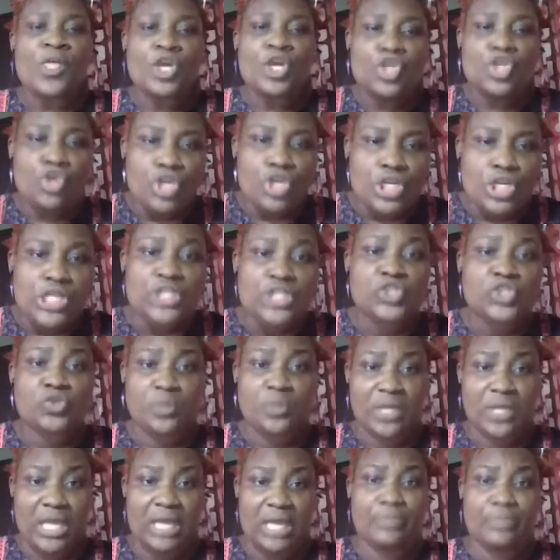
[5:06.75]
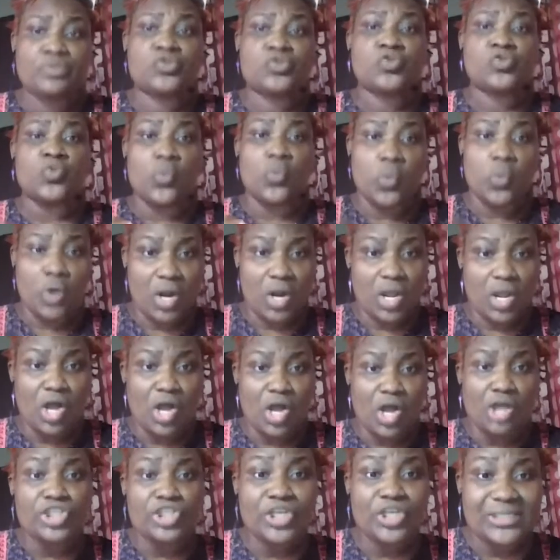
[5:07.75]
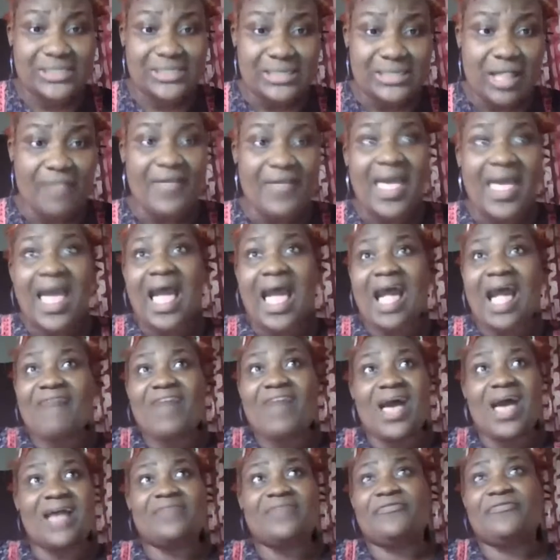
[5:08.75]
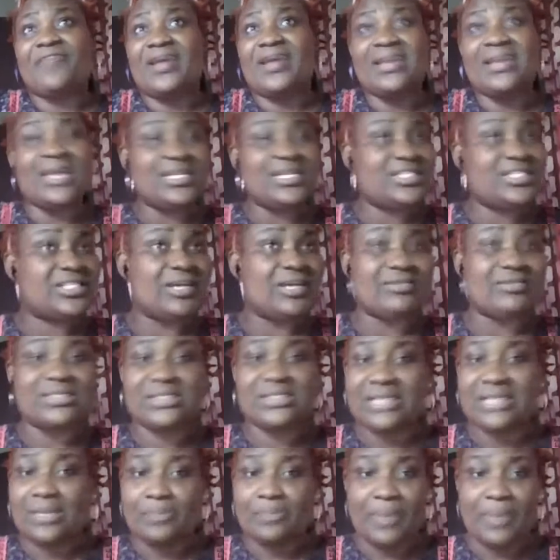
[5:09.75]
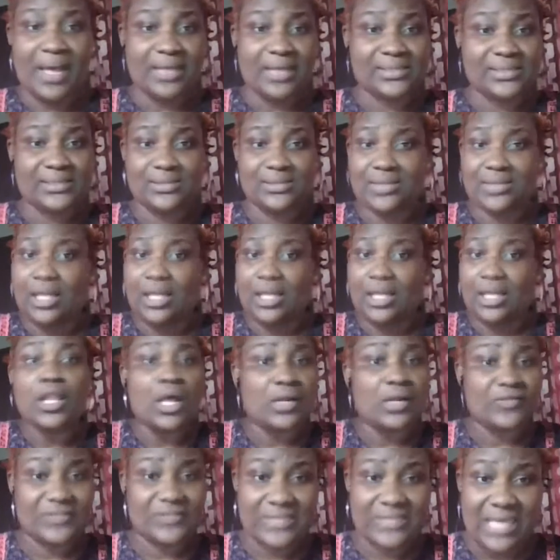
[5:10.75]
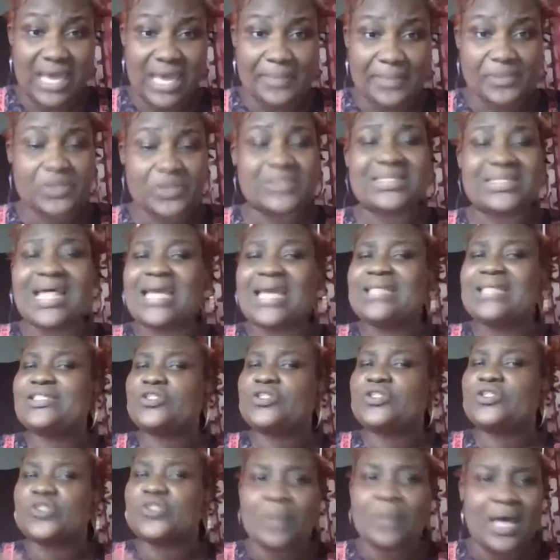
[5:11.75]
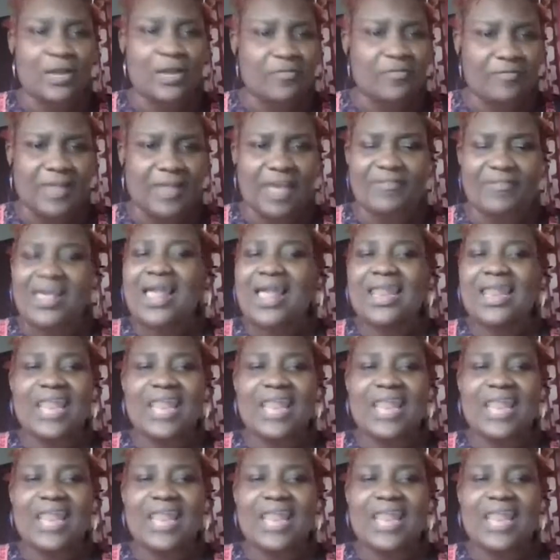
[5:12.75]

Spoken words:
You need to be able to work on yourself. I've had financial setbacks a lot of times because that is just part of life.